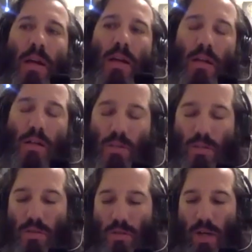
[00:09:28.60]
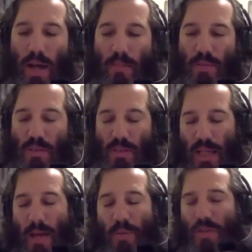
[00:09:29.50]
Because usually what happens is
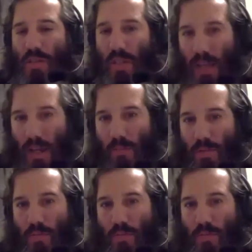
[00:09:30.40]
that person can't help you,